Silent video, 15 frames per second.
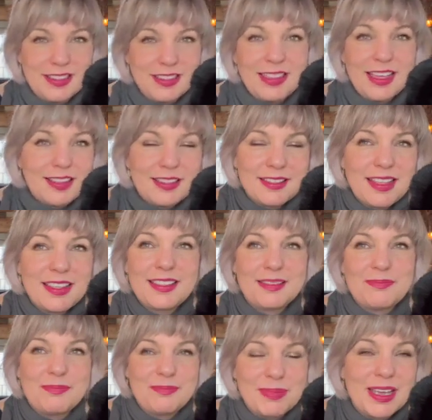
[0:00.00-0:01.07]
That's a
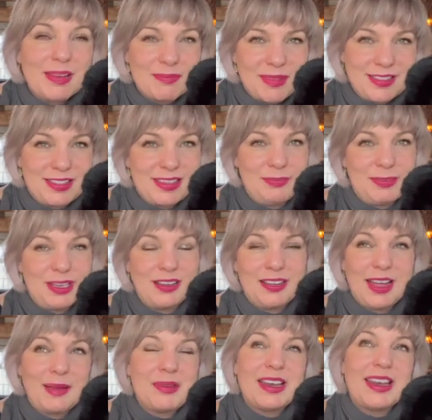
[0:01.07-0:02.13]
big monthly bill.
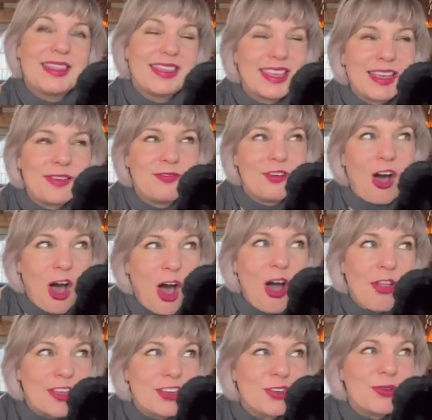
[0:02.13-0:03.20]
I mean, think of
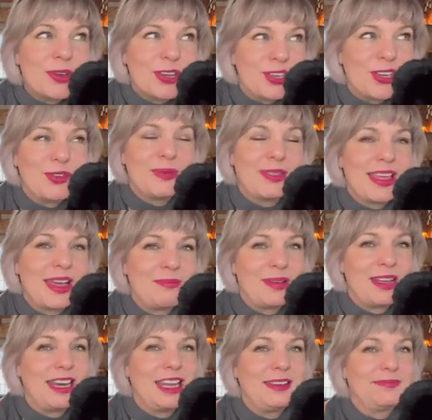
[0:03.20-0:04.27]
all that you can do with that
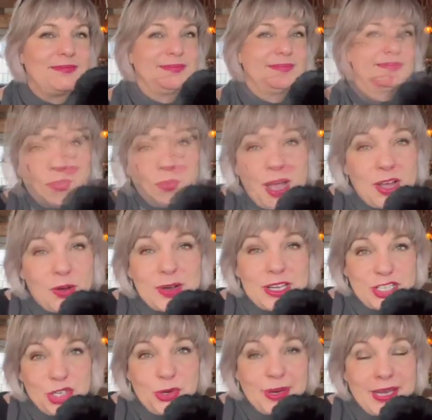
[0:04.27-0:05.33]
money. One of the reasons why I
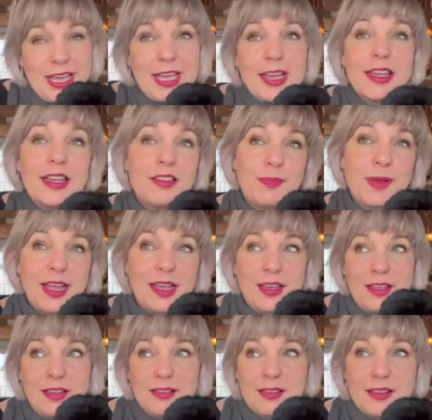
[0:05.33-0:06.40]
quit doing it is
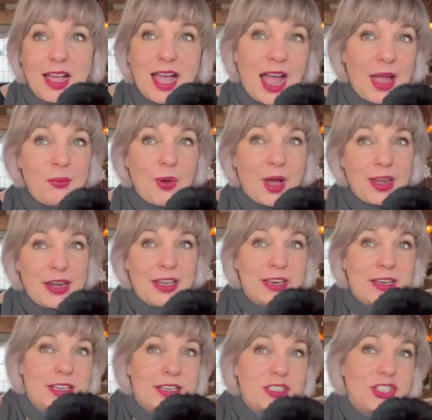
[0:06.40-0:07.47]
because I
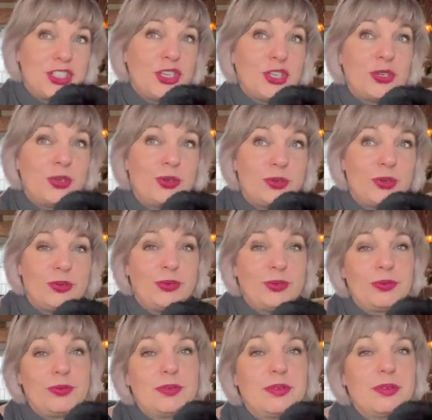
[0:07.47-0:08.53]
wanted
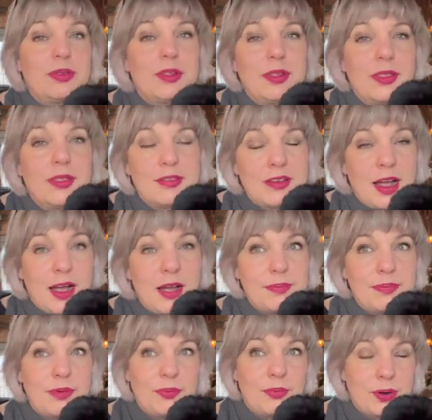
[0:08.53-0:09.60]
to
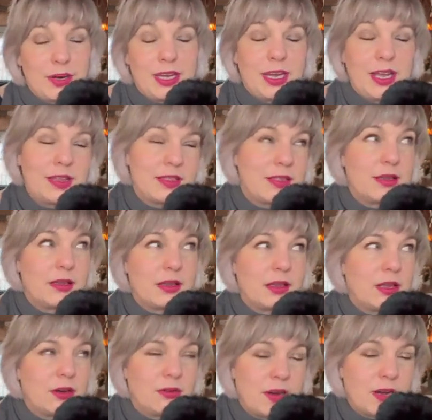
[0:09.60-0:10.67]
stop working at the
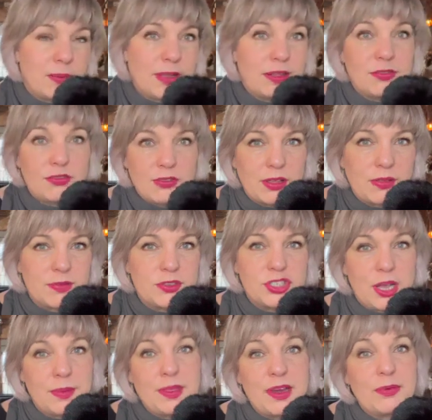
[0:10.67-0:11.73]
incredibly stressful
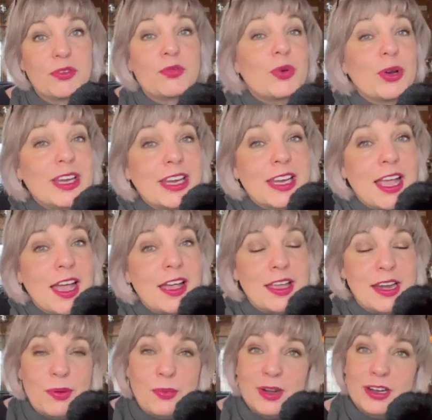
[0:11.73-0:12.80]
job that I was working at,
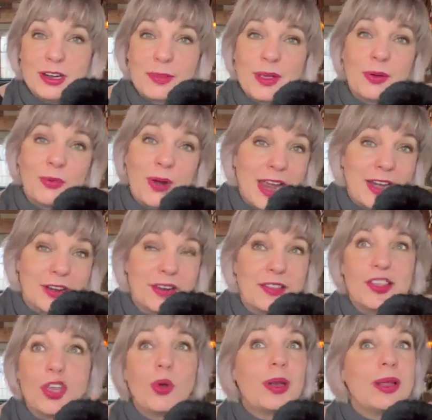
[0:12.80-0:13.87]
and I wanted to be a writer. And
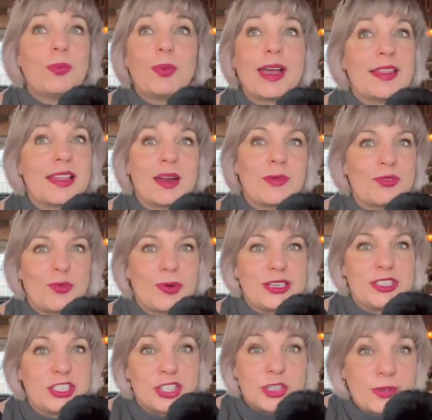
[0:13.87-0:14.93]
the only way that I was going
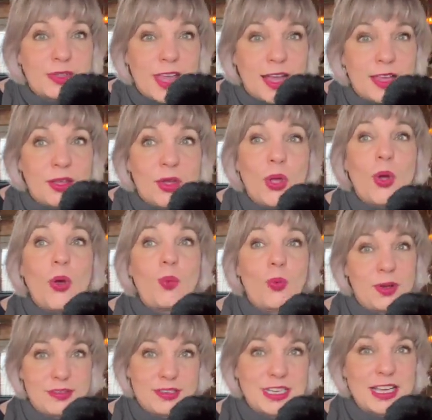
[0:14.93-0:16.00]
to do that
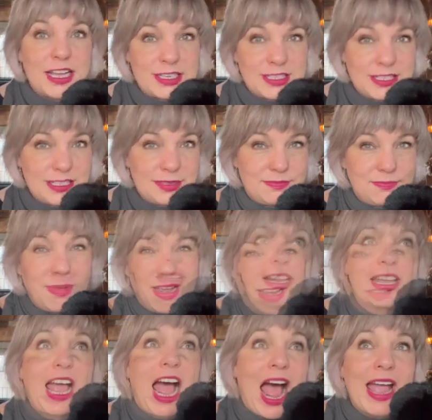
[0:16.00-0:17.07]
was to cut.
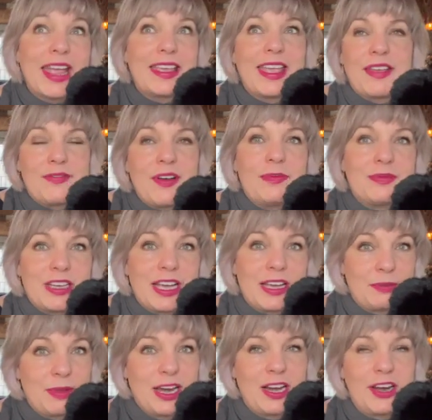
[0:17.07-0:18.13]
Basically, I gave up dyeing
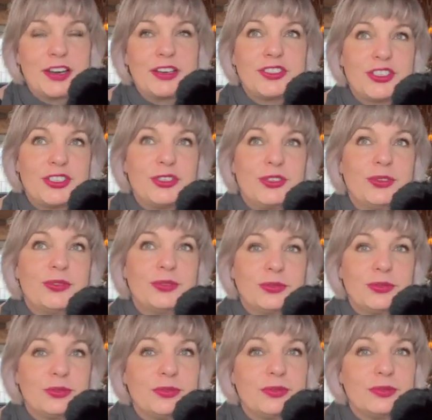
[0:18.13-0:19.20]
my hair
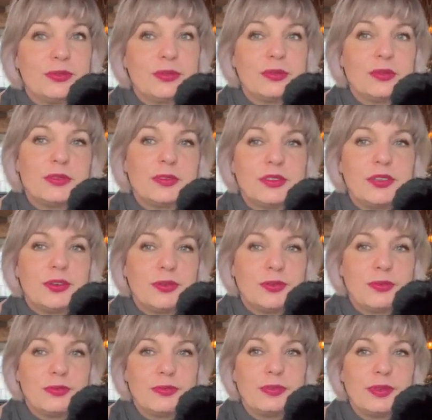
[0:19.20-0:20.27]
to
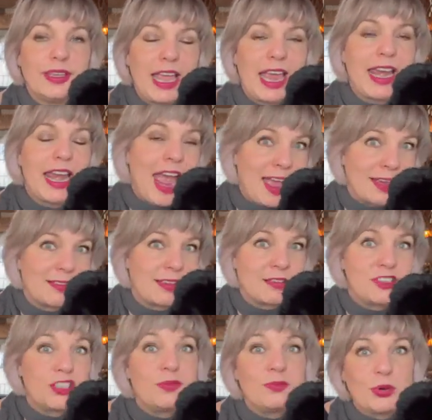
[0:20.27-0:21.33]
gain
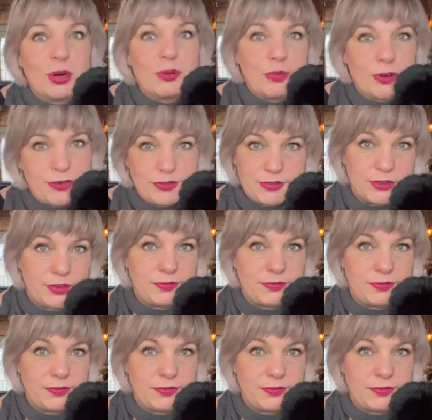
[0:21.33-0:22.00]
access to more personal